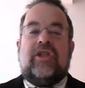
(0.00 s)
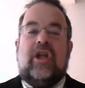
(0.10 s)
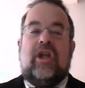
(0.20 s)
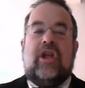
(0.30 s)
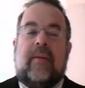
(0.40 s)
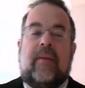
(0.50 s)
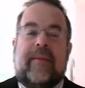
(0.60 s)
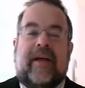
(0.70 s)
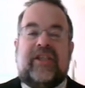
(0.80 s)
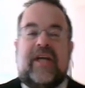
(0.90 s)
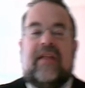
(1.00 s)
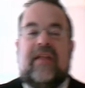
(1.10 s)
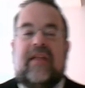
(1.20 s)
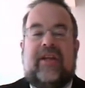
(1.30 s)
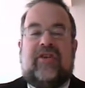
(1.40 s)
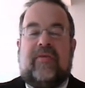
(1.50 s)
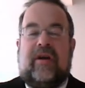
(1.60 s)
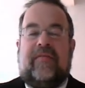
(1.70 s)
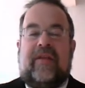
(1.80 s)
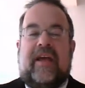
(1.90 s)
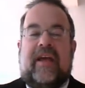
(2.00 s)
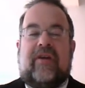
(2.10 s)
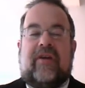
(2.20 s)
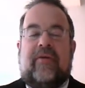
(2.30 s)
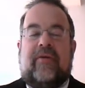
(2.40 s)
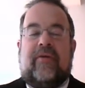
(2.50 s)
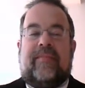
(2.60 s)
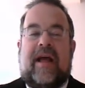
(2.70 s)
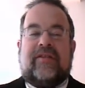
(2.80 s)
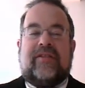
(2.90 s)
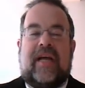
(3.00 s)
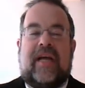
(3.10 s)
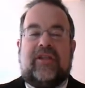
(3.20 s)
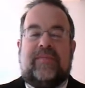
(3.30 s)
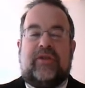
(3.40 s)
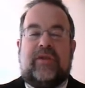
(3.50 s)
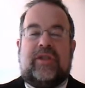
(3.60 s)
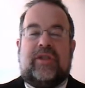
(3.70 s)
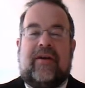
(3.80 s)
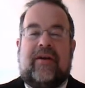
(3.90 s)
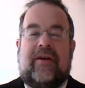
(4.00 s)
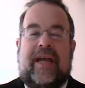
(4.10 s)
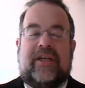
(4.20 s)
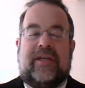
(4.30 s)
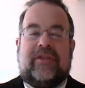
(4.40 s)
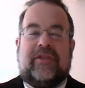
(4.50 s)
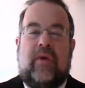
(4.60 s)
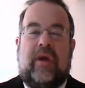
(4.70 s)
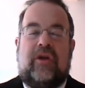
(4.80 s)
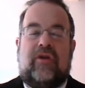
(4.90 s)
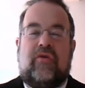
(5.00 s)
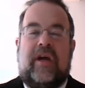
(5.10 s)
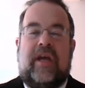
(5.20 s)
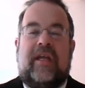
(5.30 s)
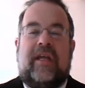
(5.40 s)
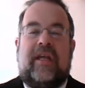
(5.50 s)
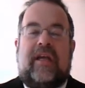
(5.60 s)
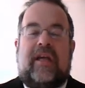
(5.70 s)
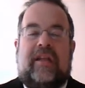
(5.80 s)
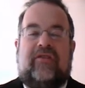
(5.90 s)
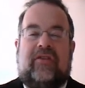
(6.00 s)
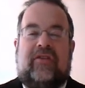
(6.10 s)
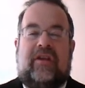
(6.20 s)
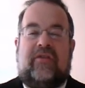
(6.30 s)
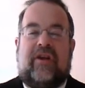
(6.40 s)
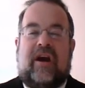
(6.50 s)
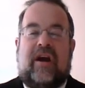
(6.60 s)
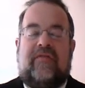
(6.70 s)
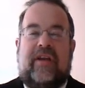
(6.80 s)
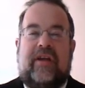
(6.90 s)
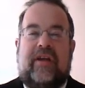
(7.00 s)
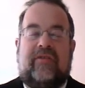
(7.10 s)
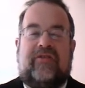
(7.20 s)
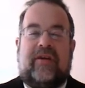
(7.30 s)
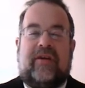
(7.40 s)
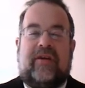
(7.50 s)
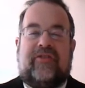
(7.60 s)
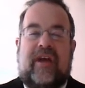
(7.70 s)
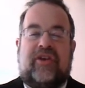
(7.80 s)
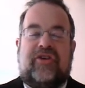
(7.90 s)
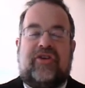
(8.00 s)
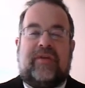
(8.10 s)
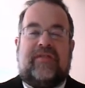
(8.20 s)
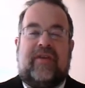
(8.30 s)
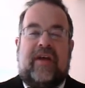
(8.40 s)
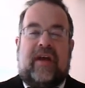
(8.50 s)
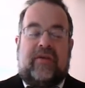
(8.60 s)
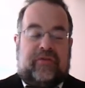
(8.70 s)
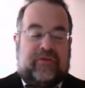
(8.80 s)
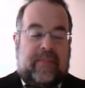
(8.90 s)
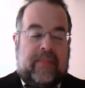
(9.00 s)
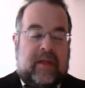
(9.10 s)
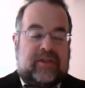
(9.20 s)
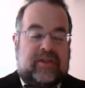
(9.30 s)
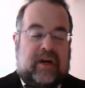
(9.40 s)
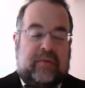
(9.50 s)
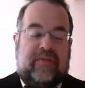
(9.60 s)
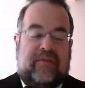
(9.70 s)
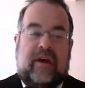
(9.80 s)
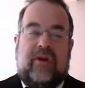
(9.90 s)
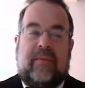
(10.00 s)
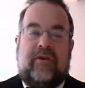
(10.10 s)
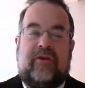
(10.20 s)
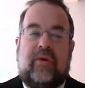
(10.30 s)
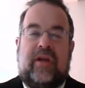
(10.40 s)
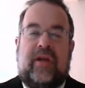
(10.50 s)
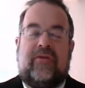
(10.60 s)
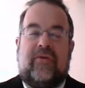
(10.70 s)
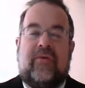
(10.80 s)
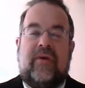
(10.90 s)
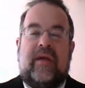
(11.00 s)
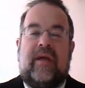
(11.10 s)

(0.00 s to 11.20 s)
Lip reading: Shalom, I'm Rabbi Jonathan Ginsburg of the Ezra Habonim Niles Township Jewish Congregation of Skokie, Illinois. This continues our video series on Jewish values, starting with value number 22.